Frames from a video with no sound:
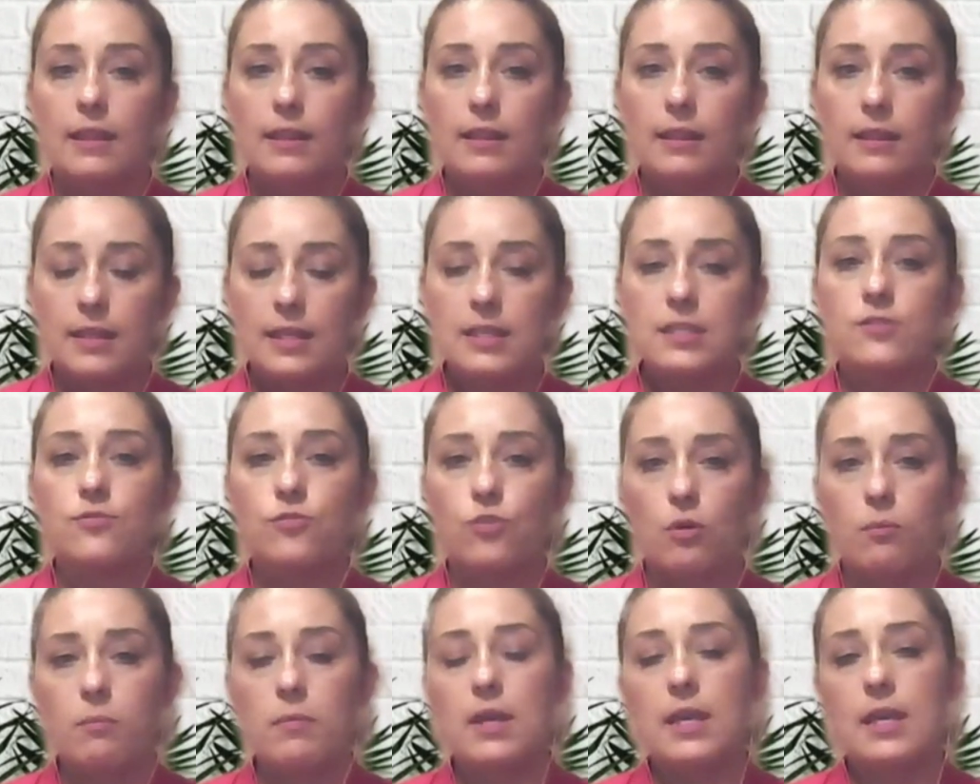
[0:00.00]
This
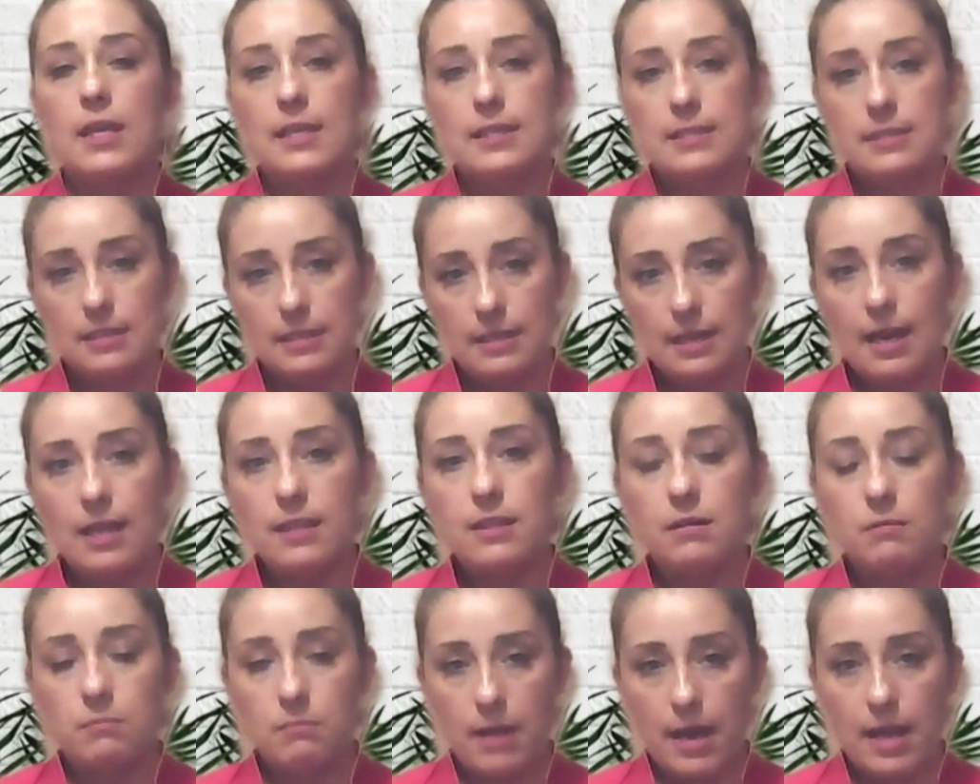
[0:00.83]
for me is
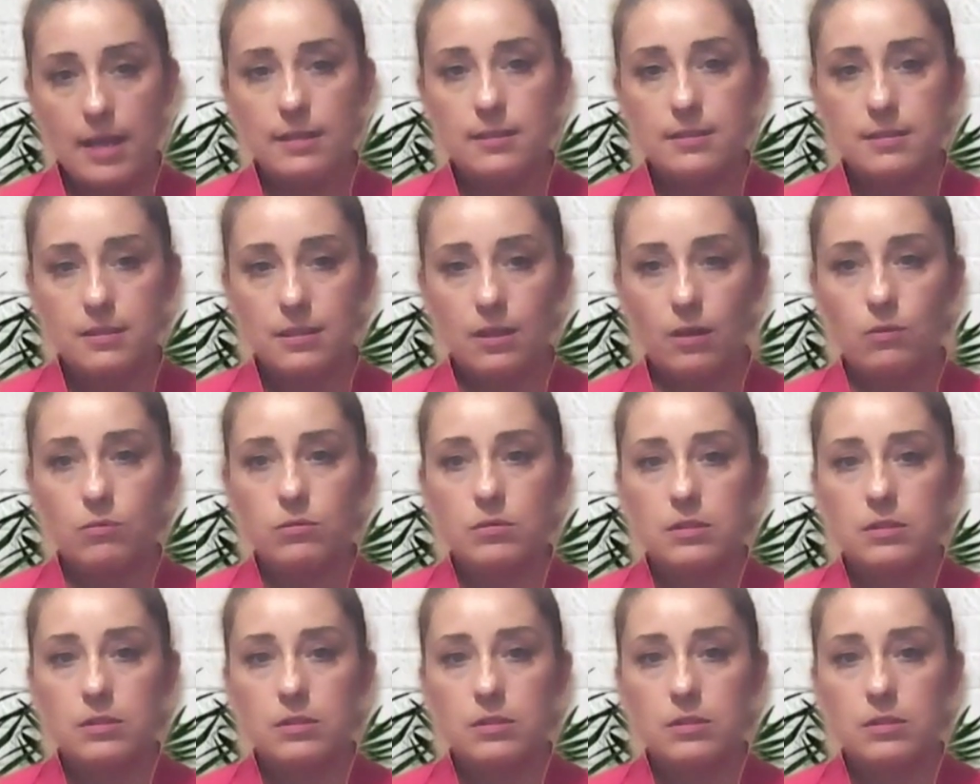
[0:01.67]
another milestone.